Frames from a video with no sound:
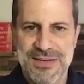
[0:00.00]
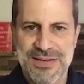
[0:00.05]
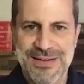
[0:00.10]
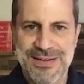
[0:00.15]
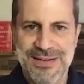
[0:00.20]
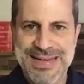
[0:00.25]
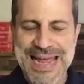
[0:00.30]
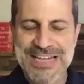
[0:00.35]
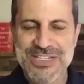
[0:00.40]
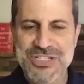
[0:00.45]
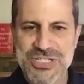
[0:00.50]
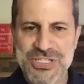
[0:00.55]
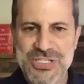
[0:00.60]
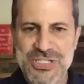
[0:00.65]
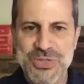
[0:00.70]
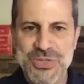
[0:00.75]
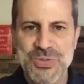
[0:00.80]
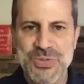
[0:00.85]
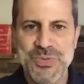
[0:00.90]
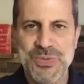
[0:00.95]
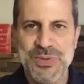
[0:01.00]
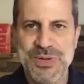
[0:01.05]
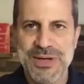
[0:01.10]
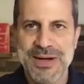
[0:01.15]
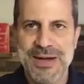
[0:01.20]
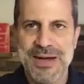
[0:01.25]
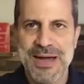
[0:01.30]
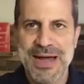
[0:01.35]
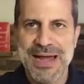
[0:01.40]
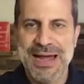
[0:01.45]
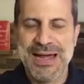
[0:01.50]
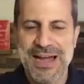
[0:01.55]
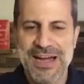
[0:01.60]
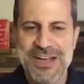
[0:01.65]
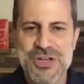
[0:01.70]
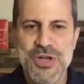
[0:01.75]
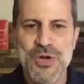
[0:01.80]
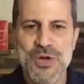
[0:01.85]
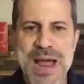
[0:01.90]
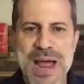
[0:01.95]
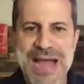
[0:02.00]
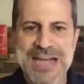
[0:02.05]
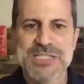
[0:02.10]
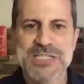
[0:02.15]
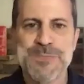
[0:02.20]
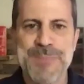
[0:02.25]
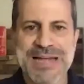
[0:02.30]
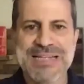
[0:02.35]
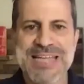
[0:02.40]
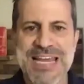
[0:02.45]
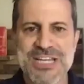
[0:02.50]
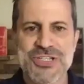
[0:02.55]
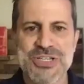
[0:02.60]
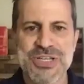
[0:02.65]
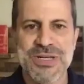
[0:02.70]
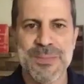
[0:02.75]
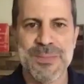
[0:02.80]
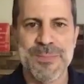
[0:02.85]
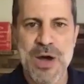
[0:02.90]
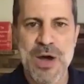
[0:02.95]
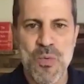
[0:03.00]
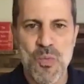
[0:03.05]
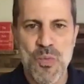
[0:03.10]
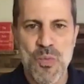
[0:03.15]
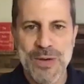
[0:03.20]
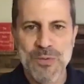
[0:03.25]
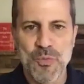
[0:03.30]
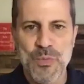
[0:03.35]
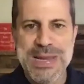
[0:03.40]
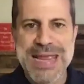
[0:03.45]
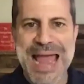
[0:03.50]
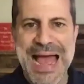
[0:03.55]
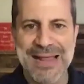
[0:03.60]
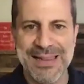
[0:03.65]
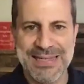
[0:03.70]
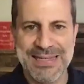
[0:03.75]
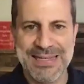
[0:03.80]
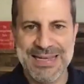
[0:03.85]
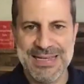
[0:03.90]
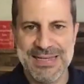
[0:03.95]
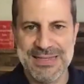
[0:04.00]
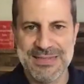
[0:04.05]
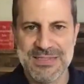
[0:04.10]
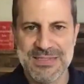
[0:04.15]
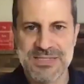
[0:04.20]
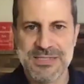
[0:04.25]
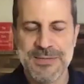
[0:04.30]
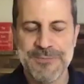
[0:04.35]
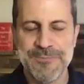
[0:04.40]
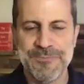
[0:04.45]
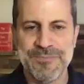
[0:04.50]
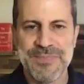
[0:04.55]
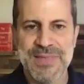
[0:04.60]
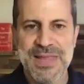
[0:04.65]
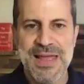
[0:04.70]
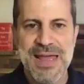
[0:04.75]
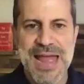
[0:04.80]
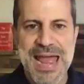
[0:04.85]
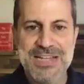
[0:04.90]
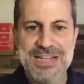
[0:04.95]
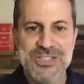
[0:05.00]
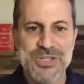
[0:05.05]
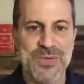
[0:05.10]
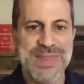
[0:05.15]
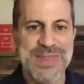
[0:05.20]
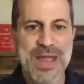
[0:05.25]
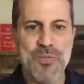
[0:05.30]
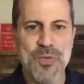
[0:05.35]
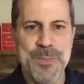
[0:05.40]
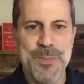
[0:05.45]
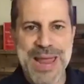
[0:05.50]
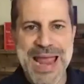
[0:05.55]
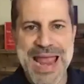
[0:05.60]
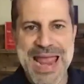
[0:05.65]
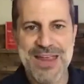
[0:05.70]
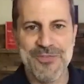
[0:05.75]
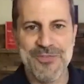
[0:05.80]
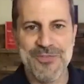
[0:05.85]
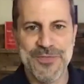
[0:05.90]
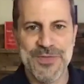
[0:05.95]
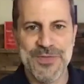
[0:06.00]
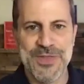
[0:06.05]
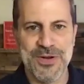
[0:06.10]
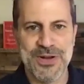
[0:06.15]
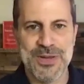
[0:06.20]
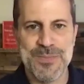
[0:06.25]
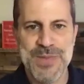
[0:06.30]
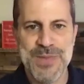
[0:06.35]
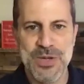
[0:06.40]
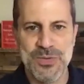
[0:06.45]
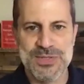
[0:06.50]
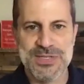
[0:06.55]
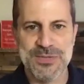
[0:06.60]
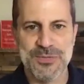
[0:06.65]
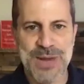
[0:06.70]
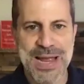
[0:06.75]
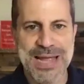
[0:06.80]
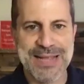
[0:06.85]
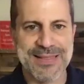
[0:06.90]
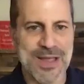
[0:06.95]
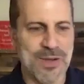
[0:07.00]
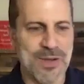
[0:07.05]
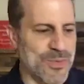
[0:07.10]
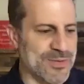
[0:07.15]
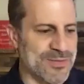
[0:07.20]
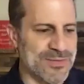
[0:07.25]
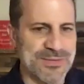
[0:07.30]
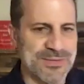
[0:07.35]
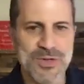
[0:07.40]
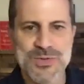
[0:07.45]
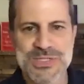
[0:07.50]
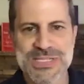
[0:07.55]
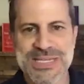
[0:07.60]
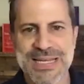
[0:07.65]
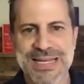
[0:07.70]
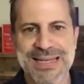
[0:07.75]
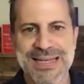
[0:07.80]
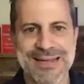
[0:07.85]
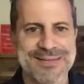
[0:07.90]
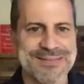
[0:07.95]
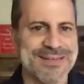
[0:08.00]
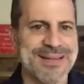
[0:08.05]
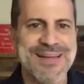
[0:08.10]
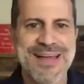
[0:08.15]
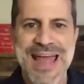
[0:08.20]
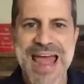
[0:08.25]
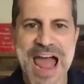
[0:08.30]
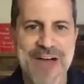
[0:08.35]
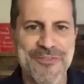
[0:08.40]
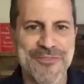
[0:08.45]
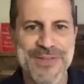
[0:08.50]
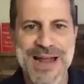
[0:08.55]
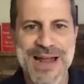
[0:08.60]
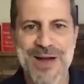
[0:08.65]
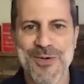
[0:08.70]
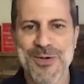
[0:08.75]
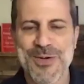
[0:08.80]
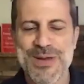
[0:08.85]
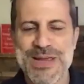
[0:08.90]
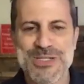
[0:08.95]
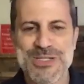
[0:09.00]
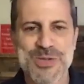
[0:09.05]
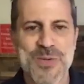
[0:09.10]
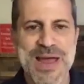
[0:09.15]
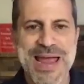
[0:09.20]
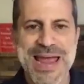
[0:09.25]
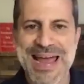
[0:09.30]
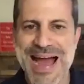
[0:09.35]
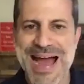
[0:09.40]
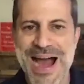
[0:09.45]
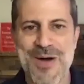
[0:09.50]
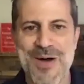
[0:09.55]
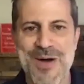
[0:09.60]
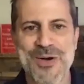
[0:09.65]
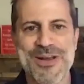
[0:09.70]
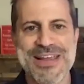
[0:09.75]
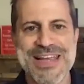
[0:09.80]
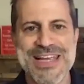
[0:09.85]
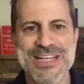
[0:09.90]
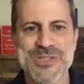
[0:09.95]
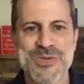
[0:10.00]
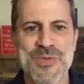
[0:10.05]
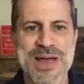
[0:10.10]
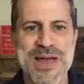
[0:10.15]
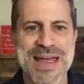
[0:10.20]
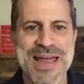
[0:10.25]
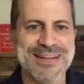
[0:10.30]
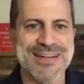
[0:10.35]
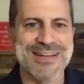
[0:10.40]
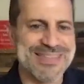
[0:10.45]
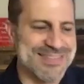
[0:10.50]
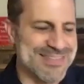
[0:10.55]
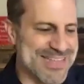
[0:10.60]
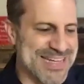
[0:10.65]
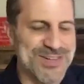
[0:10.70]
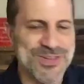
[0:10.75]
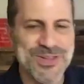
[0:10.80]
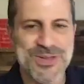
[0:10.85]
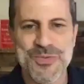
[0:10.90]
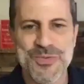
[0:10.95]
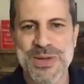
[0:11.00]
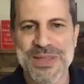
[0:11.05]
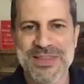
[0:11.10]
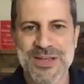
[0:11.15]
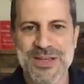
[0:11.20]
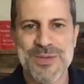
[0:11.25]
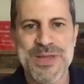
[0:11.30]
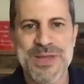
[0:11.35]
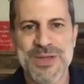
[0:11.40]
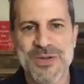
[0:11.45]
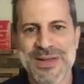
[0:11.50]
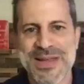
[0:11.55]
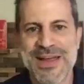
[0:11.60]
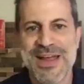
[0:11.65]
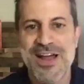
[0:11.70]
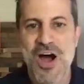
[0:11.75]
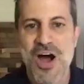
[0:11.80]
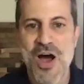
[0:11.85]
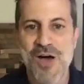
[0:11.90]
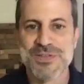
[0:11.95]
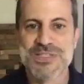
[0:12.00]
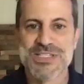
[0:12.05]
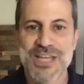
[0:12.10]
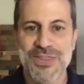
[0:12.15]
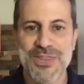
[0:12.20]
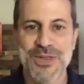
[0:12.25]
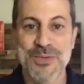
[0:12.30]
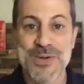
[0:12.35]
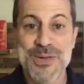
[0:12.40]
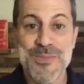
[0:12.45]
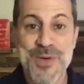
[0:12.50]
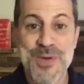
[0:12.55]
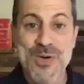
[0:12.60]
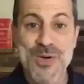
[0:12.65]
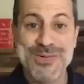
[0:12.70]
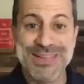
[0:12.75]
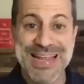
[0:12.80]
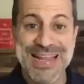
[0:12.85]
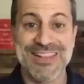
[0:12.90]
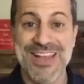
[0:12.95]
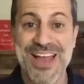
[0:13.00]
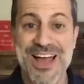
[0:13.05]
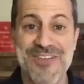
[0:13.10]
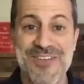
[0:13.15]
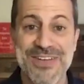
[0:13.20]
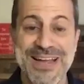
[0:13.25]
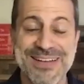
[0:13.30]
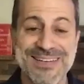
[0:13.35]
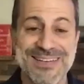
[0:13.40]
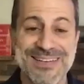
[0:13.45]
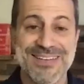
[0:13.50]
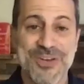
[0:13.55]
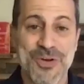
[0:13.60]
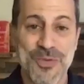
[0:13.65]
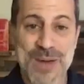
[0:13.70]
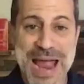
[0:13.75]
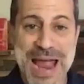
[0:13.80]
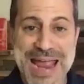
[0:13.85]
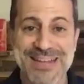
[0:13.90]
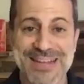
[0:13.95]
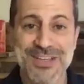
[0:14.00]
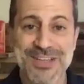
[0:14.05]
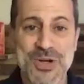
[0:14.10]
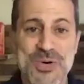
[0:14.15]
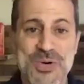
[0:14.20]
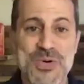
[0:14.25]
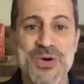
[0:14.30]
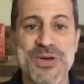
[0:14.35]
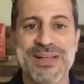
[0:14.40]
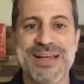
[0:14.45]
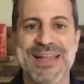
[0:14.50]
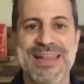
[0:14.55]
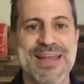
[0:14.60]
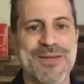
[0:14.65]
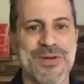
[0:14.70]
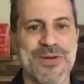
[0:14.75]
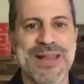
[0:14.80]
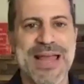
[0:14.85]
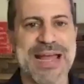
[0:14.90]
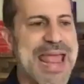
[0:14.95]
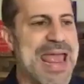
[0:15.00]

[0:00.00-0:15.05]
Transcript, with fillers: gets to a, a, new expectation about what reality is. And so they were paying for their commute, right? They were losing a half an hour each way, hour each way, dealing with commute. All of a sudden, they're remote. They love it. Great, cool. And then we're like, hey,